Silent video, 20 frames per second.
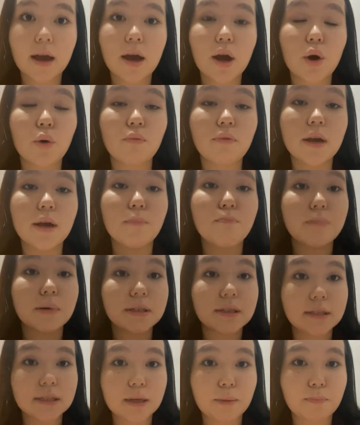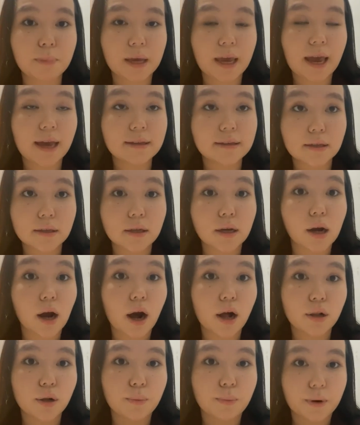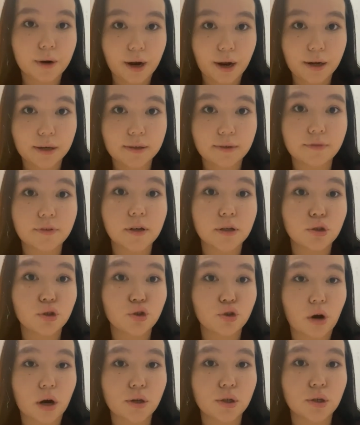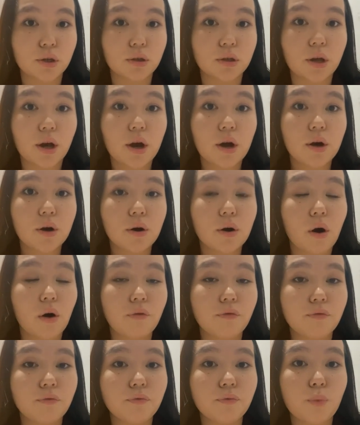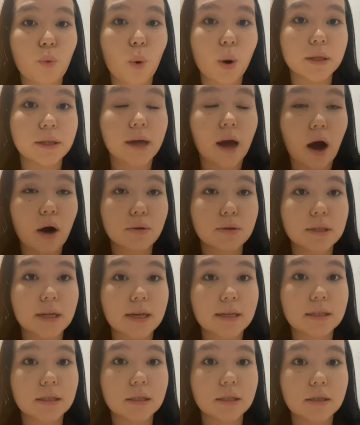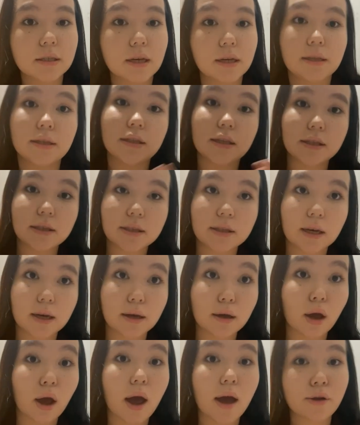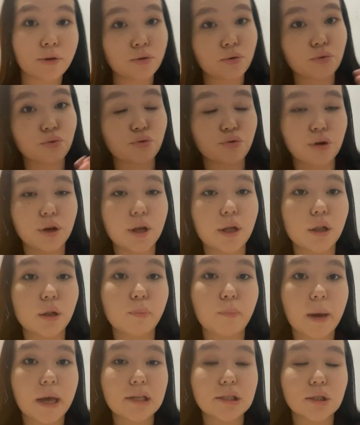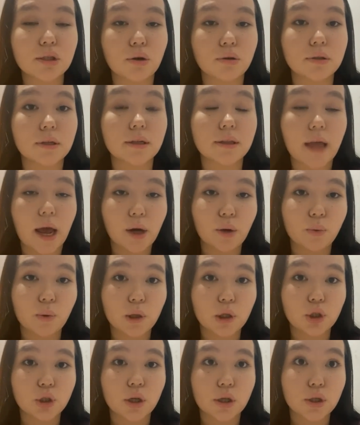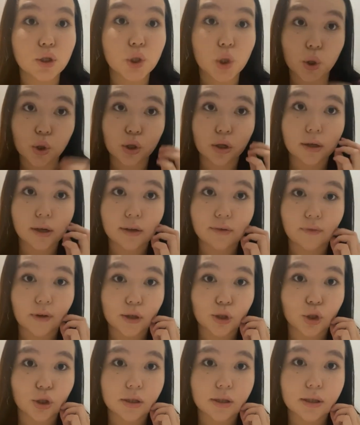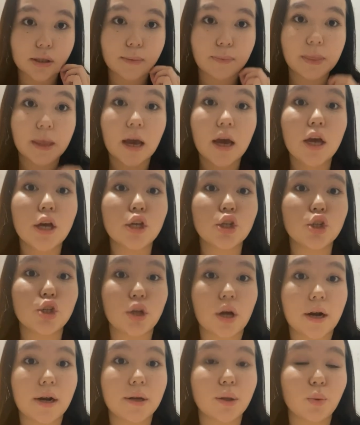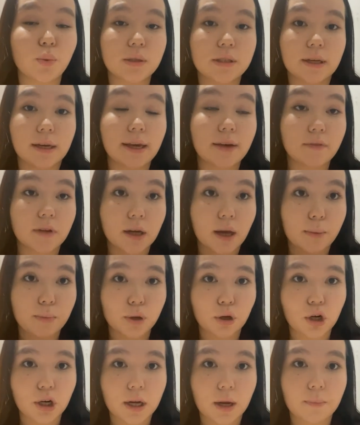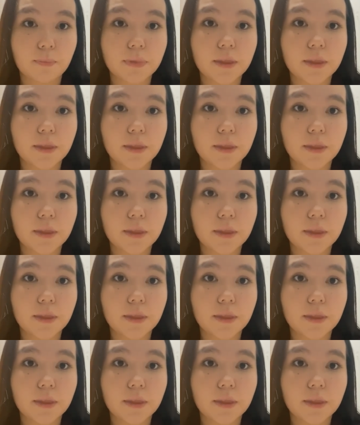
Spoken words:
We participate in the collaborative construction of what counts as existing and real based on the language and social conventions shared with the given community.